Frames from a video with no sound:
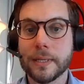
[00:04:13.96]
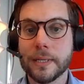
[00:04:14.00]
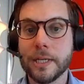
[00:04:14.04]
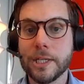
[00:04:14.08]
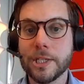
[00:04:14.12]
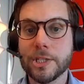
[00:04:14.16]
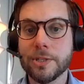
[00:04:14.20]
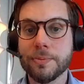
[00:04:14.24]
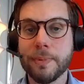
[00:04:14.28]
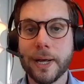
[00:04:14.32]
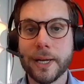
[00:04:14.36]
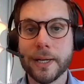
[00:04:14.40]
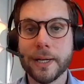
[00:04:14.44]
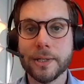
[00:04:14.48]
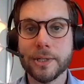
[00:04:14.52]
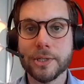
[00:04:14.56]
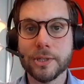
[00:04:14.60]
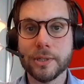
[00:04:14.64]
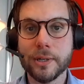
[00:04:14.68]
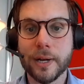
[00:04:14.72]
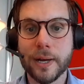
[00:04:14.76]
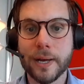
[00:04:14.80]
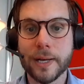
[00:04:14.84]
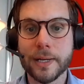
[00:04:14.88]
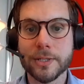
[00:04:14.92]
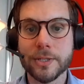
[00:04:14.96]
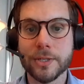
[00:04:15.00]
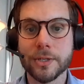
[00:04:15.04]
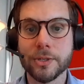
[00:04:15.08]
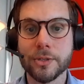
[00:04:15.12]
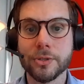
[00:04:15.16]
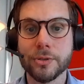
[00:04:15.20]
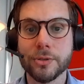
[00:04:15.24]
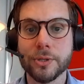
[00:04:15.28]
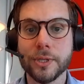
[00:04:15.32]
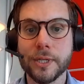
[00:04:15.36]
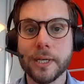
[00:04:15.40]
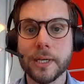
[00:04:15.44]
Each manager has a
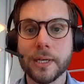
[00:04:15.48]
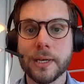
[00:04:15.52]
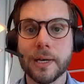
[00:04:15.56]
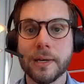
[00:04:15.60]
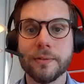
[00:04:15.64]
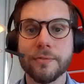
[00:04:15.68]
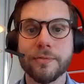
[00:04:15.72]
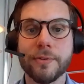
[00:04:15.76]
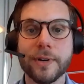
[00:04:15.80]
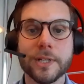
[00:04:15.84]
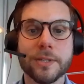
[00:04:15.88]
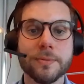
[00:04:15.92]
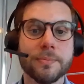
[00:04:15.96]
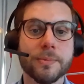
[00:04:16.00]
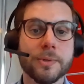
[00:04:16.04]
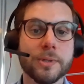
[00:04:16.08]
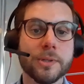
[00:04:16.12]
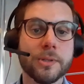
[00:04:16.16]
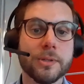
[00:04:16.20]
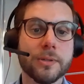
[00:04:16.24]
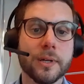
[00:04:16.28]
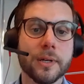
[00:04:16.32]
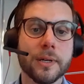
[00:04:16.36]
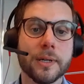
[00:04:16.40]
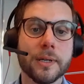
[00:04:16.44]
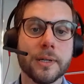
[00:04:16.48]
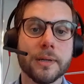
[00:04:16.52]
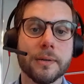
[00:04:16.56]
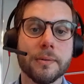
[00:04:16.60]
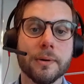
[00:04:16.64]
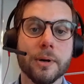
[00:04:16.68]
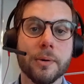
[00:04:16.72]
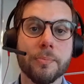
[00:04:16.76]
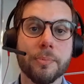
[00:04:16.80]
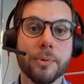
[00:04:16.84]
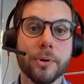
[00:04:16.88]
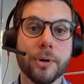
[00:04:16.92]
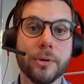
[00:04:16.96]
unique investment
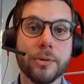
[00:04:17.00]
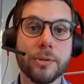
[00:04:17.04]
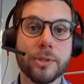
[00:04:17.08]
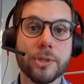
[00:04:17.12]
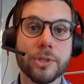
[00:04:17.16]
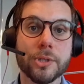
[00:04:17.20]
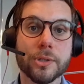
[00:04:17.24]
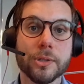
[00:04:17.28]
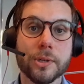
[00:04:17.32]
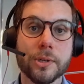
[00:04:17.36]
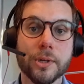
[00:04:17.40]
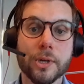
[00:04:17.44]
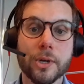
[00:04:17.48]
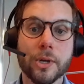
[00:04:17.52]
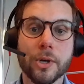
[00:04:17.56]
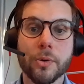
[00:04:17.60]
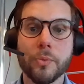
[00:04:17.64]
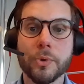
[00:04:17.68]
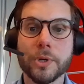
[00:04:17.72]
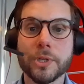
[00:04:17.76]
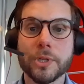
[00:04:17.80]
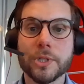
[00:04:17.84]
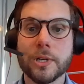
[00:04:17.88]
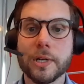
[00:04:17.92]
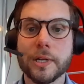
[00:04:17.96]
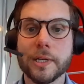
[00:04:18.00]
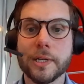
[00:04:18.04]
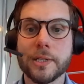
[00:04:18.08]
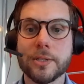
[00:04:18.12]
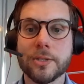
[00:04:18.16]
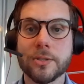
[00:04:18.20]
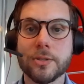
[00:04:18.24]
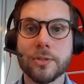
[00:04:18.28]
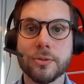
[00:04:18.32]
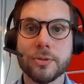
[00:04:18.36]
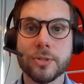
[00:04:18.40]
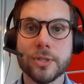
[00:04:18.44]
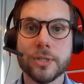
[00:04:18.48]
approach, which
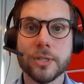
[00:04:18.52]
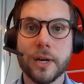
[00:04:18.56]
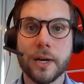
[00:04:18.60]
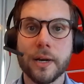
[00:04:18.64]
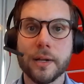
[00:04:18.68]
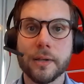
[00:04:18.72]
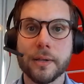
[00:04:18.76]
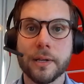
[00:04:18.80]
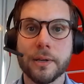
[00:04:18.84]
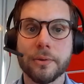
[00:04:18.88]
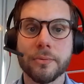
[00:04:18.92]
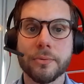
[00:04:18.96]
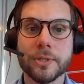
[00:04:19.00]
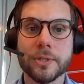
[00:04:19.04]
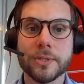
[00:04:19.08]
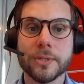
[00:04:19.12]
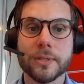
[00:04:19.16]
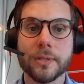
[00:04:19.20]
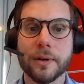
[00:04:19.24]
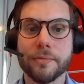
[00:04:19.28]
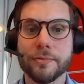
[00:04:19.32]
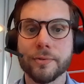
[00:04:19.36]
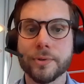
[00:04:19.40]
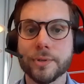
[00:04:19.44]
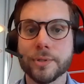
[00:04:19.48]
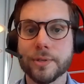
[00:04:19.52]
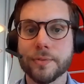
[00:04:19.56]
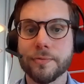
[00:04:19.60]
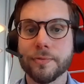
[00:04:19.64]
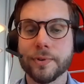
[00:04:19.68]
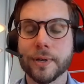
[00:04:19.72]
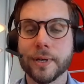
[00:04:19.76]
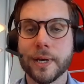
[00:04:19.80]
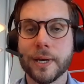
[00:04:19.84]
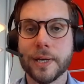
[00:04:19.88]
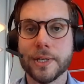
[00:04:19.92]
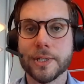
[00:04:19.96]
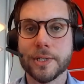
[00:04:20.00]
leads to style and risk
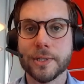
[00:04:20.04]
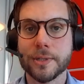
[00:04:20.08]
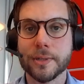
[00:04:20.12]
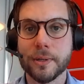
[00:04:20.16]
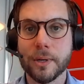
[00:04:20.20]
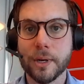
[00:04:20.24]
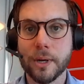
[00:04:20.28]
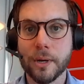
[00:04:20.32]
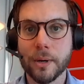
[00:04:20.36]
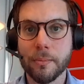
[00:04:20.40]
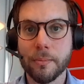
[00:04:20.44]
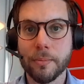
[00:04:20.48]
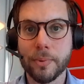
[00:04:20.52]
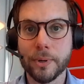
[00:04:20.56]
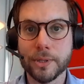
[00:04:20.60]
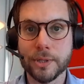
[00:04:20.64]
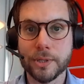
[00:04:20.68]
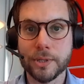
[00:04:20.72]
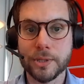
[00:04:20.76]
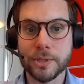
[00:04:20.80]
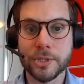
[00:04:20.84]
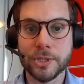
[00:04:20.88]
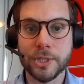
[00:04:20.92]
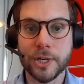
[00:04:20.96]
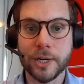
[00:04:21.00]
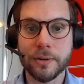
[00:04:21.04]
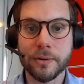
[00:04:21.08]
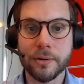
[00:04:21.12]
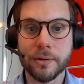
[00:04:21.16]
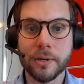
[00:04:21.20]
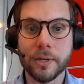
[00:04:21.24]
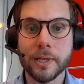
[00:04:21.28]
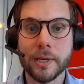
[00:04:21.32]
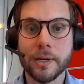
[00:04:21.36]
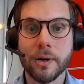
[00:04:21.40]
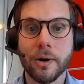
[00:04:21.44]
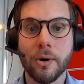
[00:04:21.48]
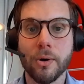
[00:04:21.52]
diversification, but
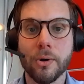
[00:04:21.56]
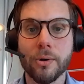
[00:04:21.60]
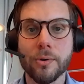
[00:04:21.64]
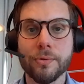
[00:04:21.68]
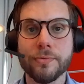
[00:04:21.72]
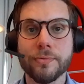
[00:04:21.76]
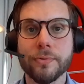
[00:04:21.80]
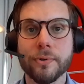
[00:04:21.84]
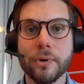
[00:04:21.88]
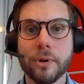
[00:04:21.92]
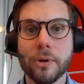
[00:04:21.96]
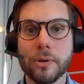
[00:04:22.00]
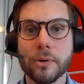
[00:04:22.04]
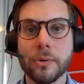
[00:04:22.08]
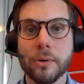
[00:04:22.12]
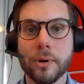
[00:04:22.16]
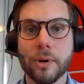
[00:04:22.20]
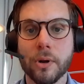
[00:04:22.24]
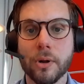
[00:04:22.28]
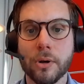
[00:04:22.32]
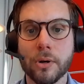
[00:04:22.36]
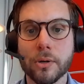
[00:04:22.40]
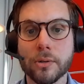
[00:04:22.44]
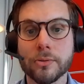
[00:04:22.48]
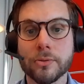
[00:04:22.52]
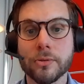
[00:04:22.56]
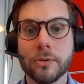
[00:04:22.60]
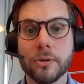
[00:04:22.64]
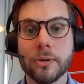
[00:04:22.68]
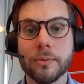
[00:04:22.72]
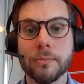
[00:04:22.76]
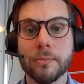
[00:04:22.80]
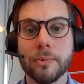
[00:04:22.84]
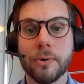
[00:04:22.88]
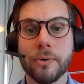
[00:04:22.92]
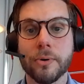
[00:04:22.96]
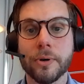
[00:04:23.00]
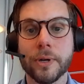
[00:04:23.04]
generally all follow a
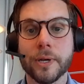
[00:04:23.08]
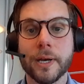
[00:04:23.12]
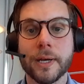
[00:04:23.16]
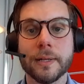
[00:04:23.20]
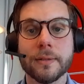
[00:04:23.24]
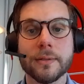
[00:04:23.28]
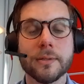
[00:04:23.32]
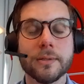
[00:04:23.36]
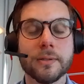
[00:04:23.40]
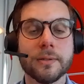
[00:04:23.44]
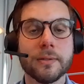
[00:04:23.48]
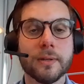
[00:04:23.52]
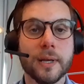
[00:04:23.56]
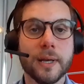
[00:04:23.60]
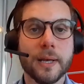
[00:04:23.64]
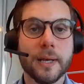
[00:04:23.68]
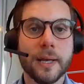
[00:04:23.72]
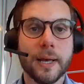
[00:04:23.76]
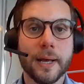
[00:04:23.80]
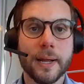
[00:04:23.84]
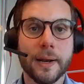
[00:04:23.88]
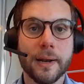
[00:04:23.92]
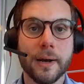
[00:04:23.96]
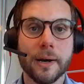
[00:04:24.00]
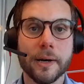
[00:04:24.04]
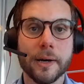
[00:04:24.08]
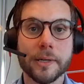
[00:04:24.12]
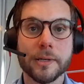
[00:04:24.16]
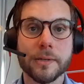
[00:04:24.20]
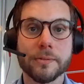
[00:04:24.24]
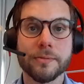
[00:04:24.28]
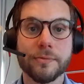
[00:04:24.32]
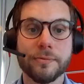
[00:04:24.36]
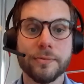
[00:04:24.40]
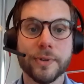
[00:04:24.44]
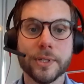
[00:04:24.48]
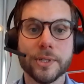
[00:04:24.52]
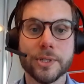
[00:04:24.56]
long-term oriented and high
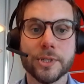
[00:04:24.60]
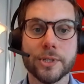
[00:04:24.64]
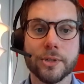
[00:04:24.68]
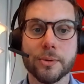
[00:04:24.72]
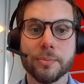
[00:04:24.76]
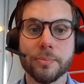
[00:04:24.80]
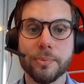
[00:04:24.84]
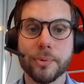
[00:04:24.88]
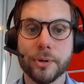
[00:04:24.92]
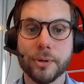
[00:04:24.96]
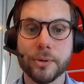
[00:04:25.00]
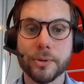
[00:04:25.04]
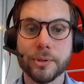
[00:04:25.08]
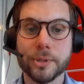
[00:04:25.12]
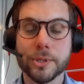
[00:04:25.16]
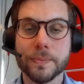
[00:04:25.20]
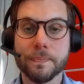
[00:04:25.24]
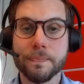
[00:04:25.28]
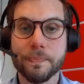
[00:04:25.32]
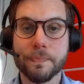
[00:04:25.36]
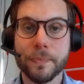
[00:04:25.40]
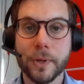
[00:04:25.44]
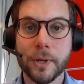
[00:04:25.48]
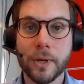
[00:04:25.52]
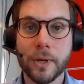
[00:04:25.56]
conviction approach.